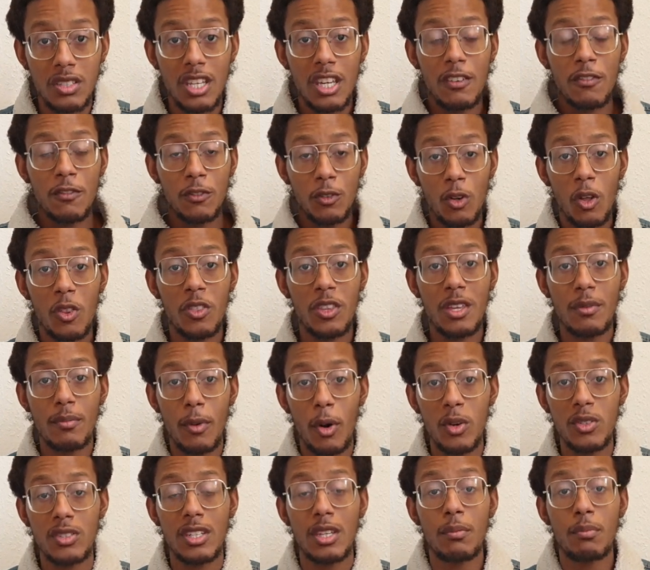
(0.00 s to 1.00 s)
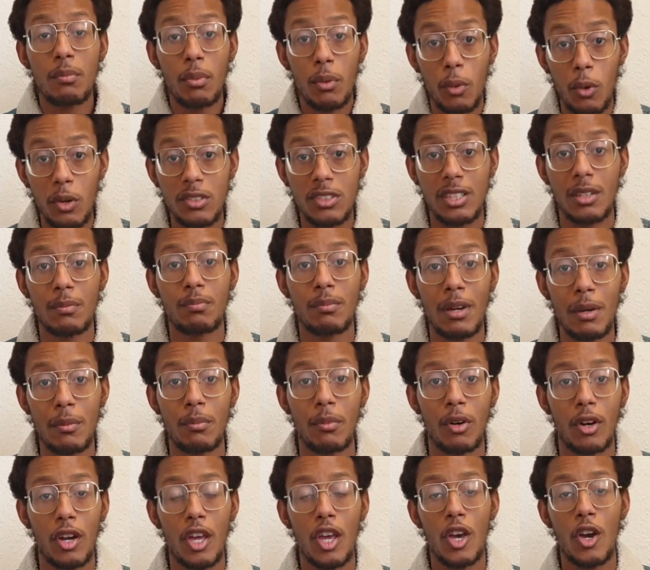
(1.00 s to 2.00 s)
if not the most important
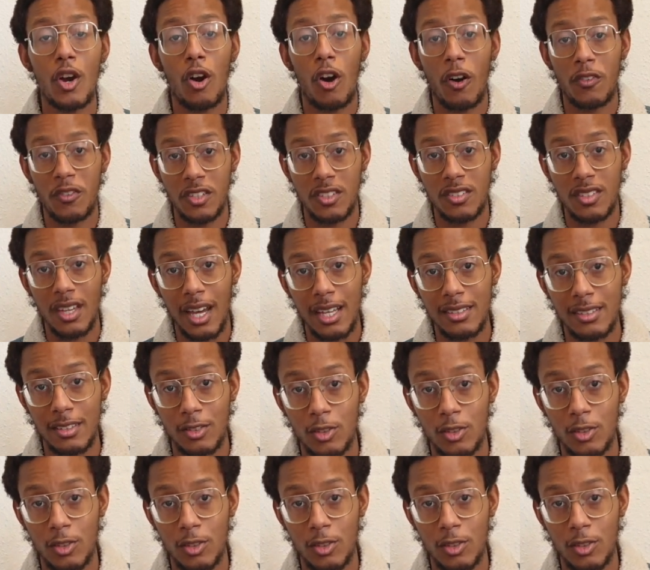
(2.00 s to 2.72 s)
member of society.